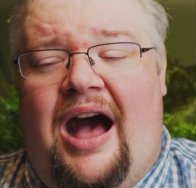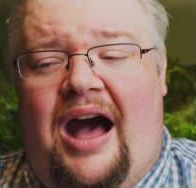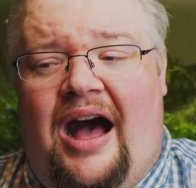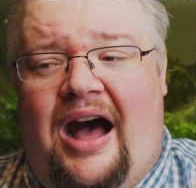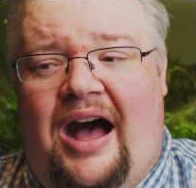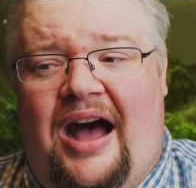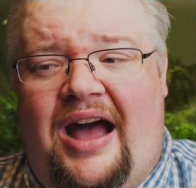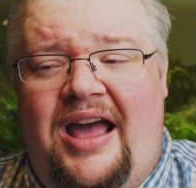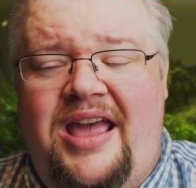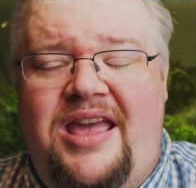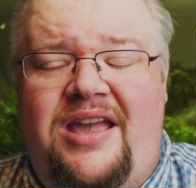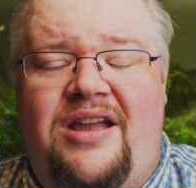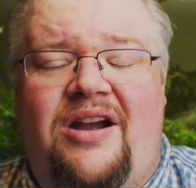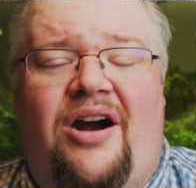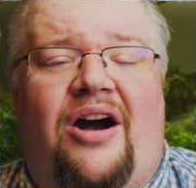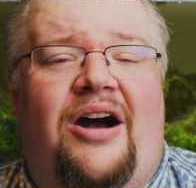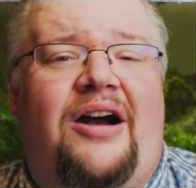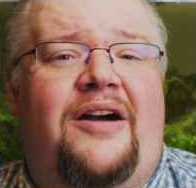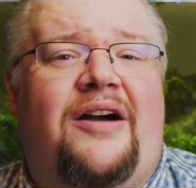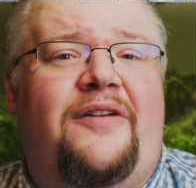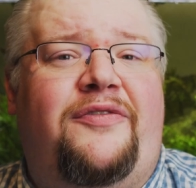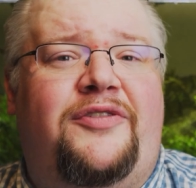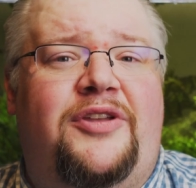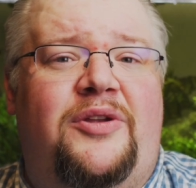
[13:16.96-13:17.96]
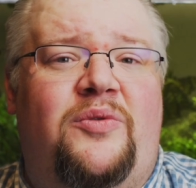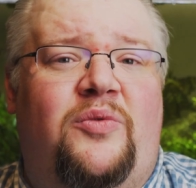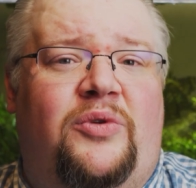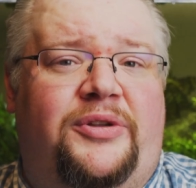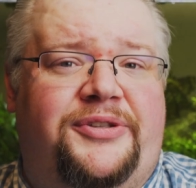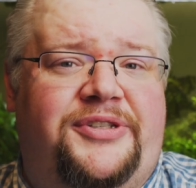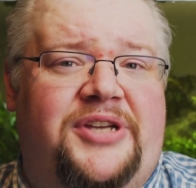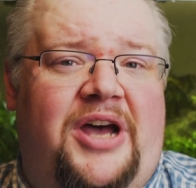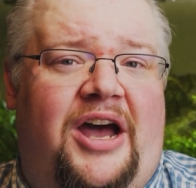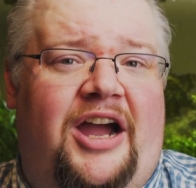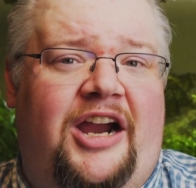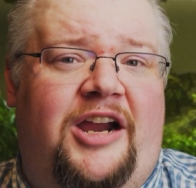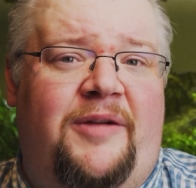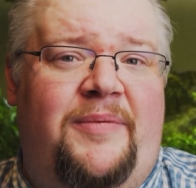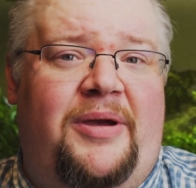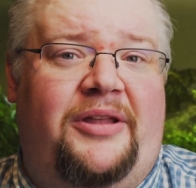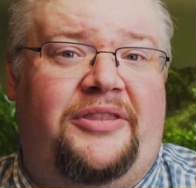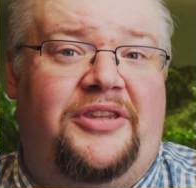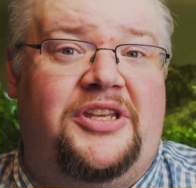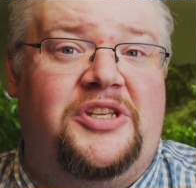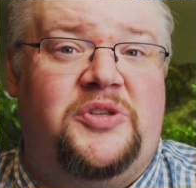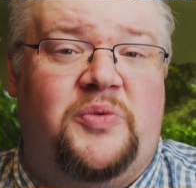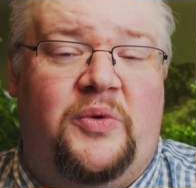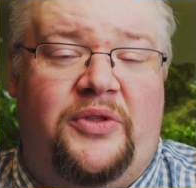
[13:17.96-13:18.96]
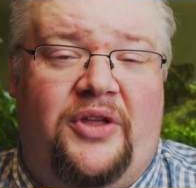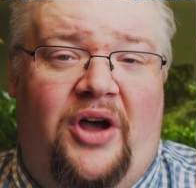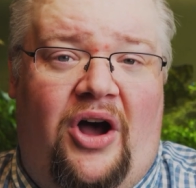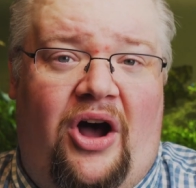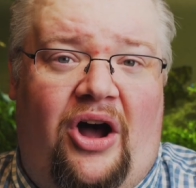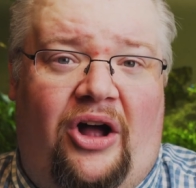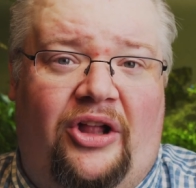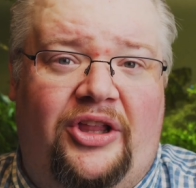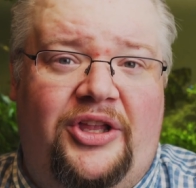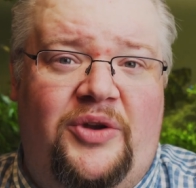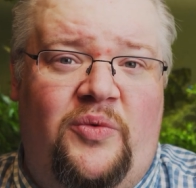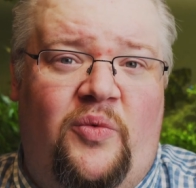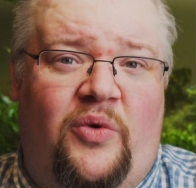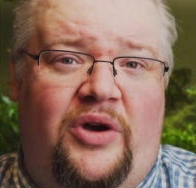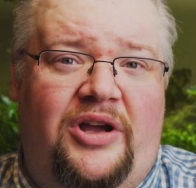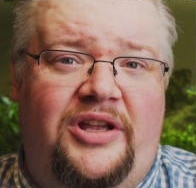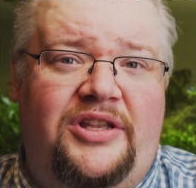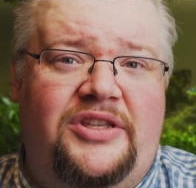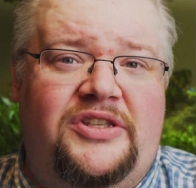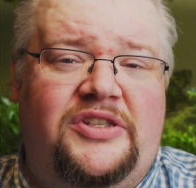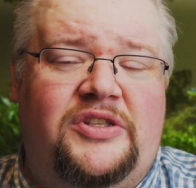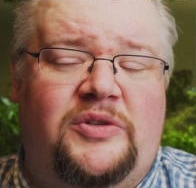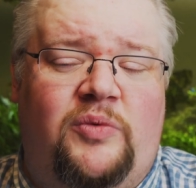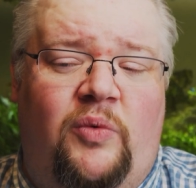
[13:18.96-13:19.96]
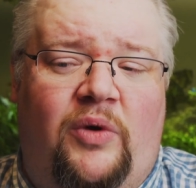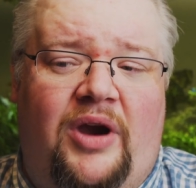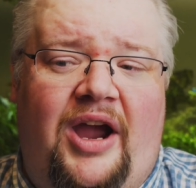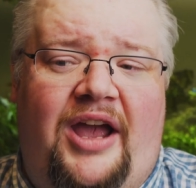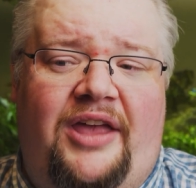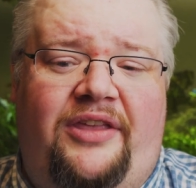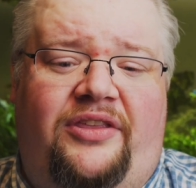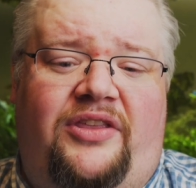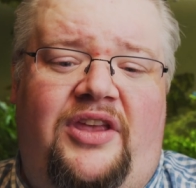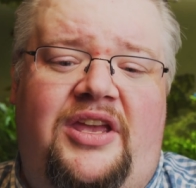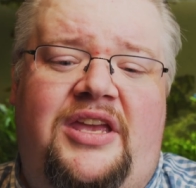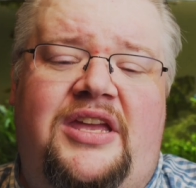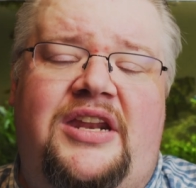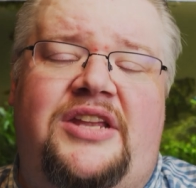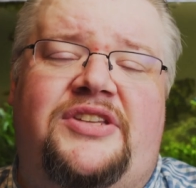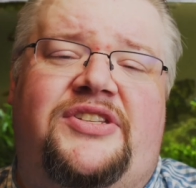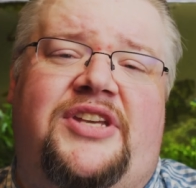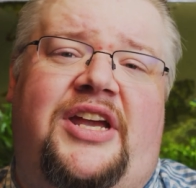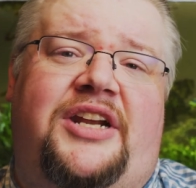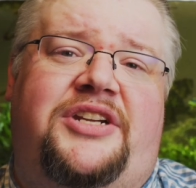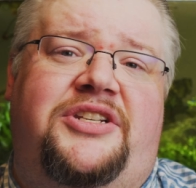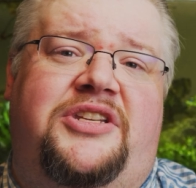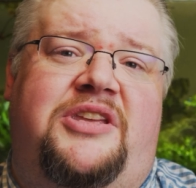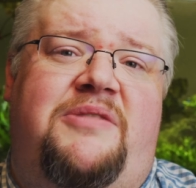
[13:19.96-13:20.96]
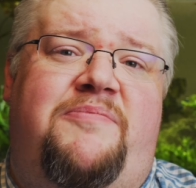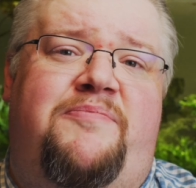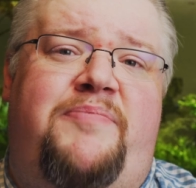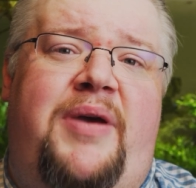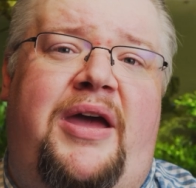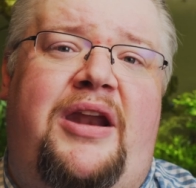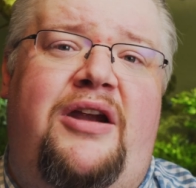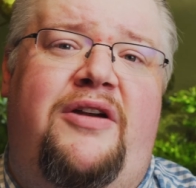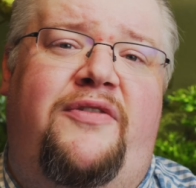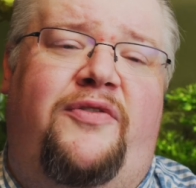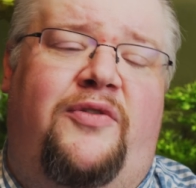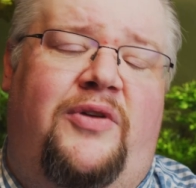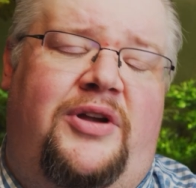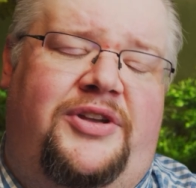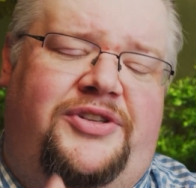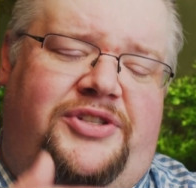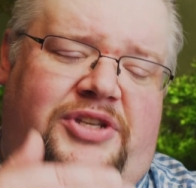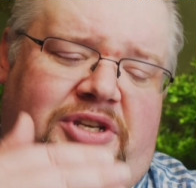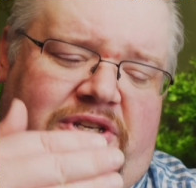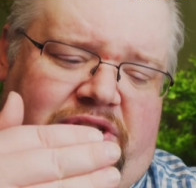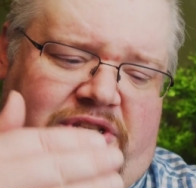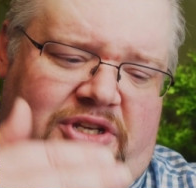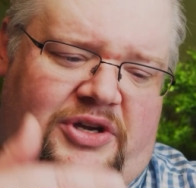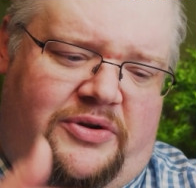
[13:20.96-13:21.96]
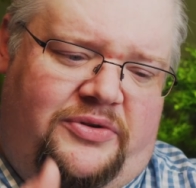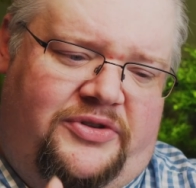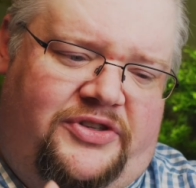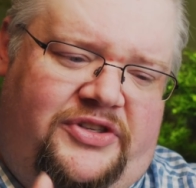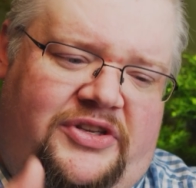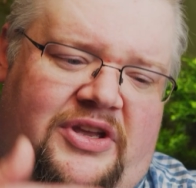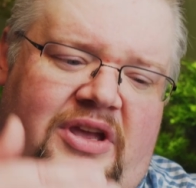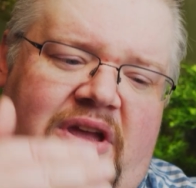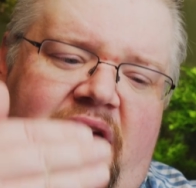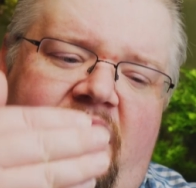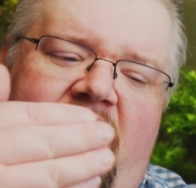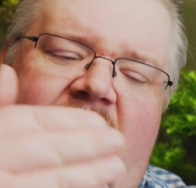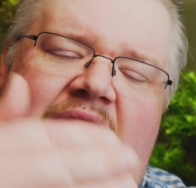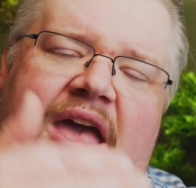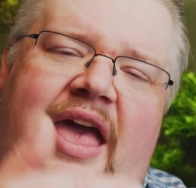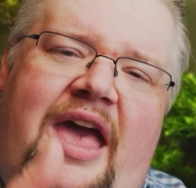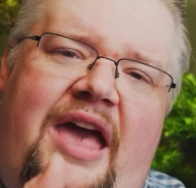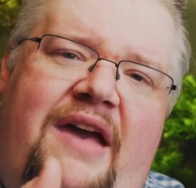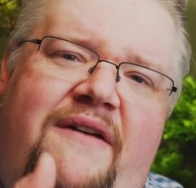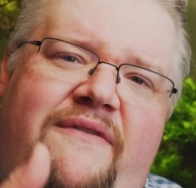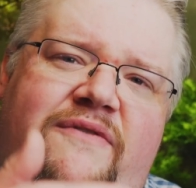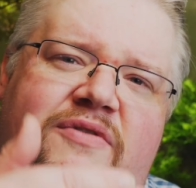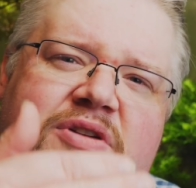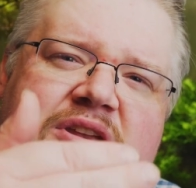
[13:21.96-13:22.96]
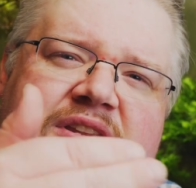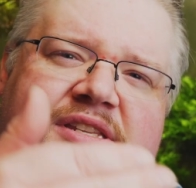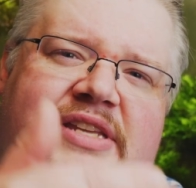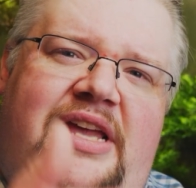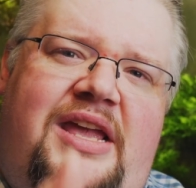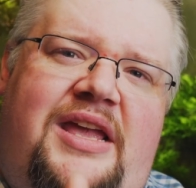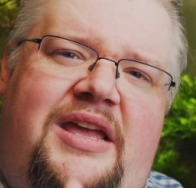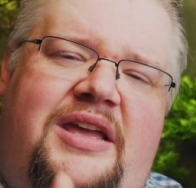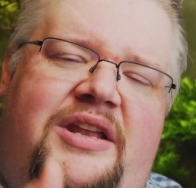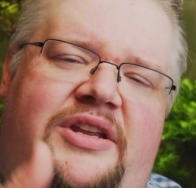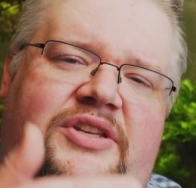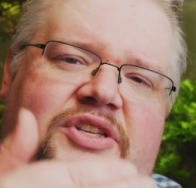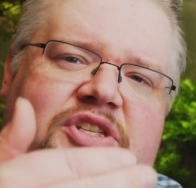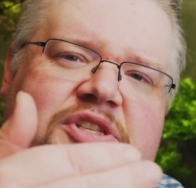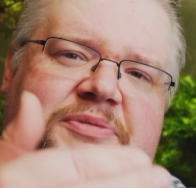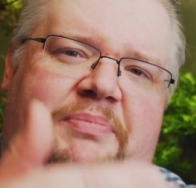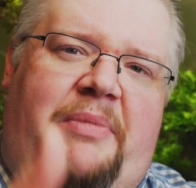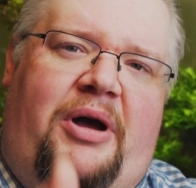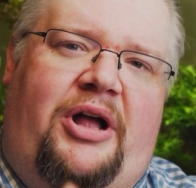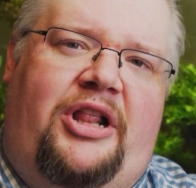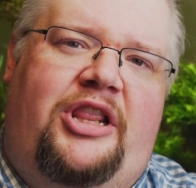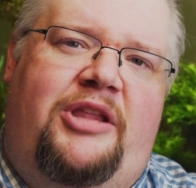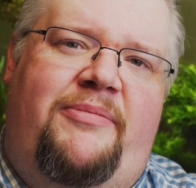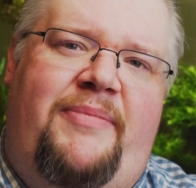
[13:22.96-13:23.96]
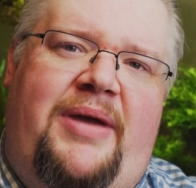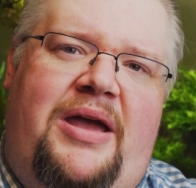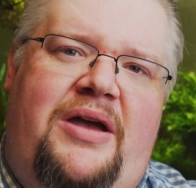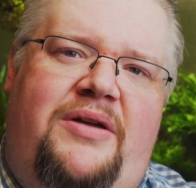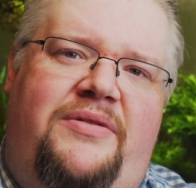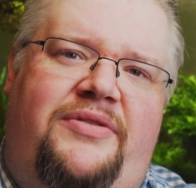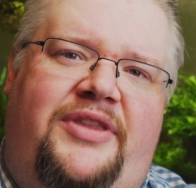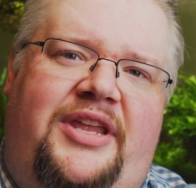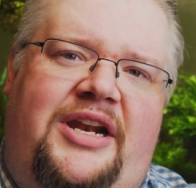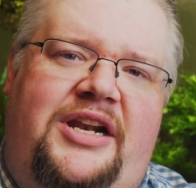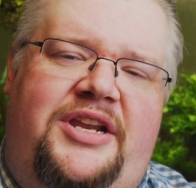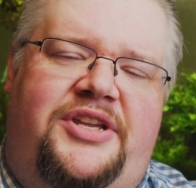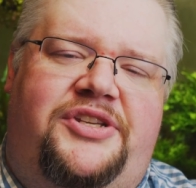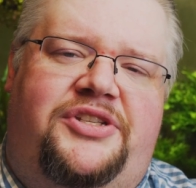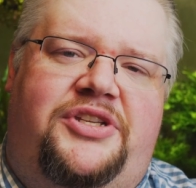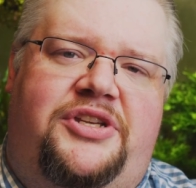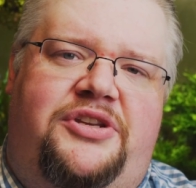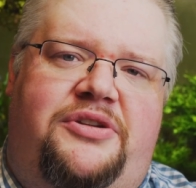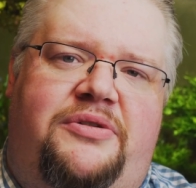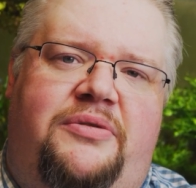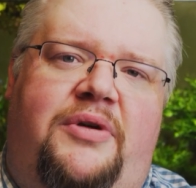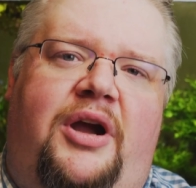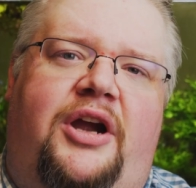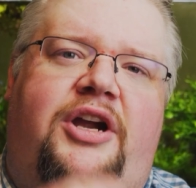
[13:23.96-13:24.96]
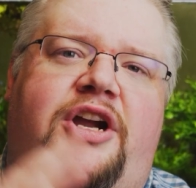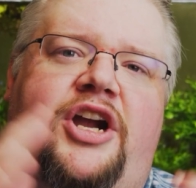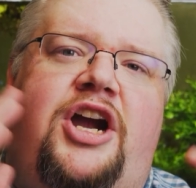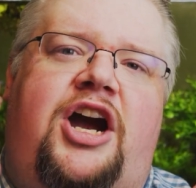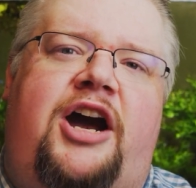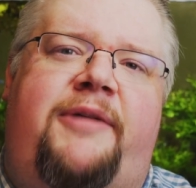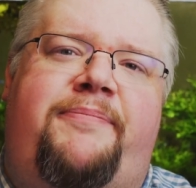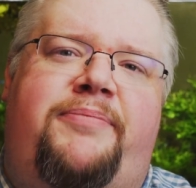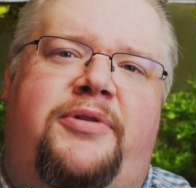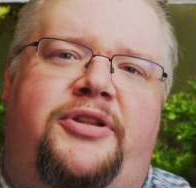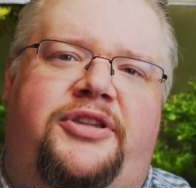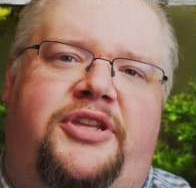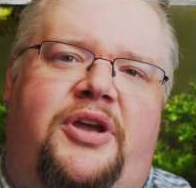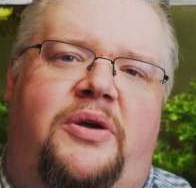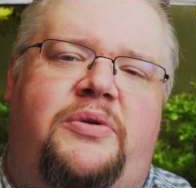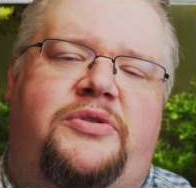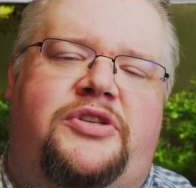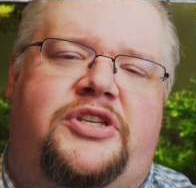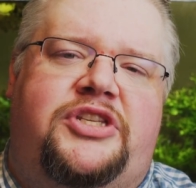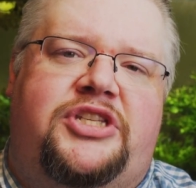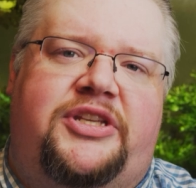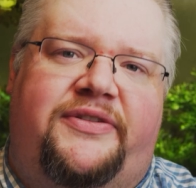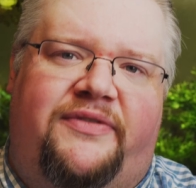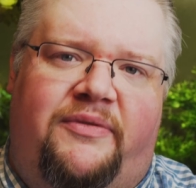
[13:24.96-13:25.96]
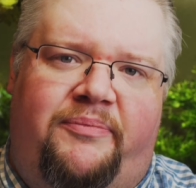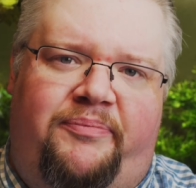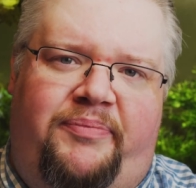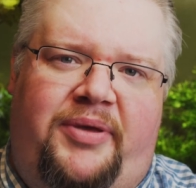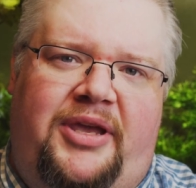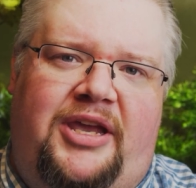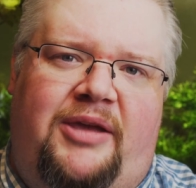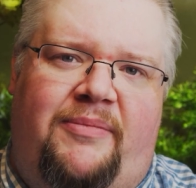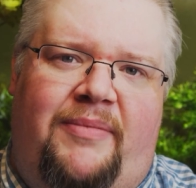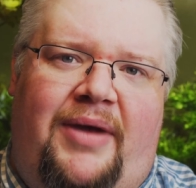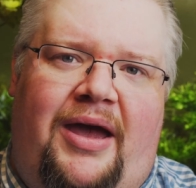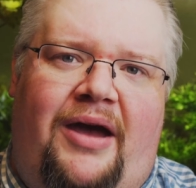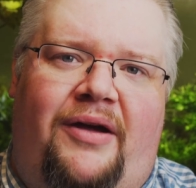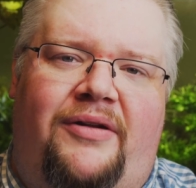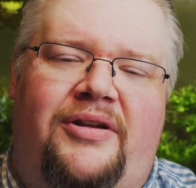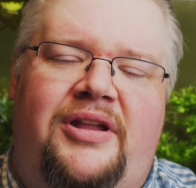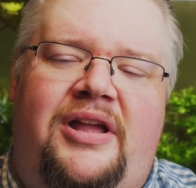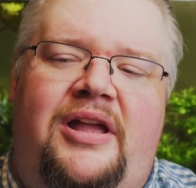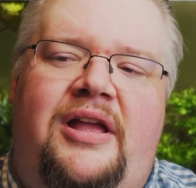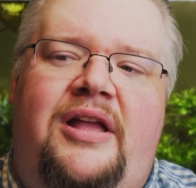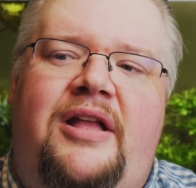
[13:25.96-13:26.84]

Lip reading: I often will talk about this with all-in-ones, where I think it is actually better for us to dose every day in a small amount than it is to do a couple doses of a big amount,